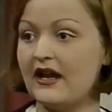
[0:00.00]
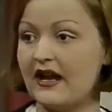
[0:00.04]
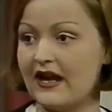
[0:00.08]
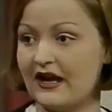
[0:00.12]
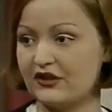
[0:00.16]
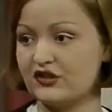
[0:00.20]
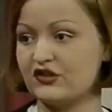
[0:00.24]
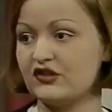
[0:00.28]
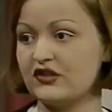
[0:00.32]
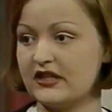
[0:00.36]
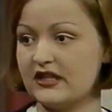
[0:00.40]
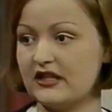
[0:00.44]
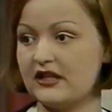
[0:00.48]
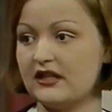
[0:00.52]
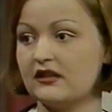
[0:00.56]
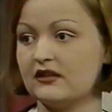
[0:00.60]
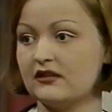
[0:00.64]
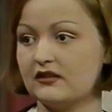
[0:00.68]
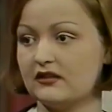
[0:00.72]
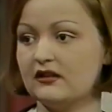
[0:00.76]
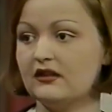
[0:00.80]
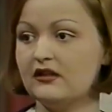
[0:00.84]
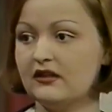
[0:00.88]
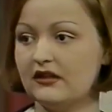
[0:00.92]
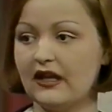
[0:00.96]
and actually
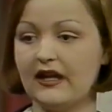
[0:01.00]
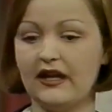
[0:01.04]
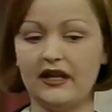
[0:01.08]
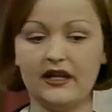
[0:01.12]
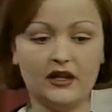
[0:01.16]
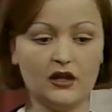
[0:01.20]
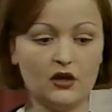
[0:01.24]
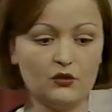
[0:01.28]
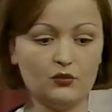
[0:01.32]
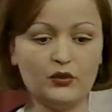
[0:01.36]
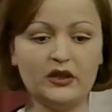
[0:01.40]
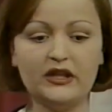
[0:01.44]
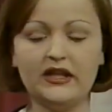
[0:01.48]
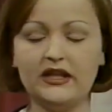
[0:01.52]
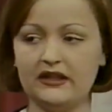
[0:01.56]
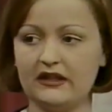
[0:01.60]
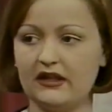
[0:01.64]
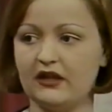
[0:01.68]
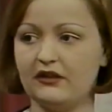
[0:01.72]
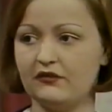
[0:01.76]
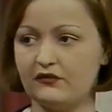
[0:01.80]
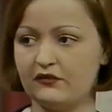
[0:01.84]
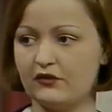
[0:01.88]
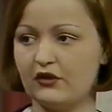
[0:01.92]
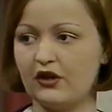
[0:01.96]
getting a reading
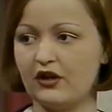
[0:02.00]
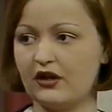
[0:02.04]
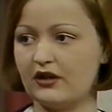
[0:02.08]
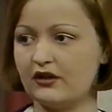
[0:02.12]
done for...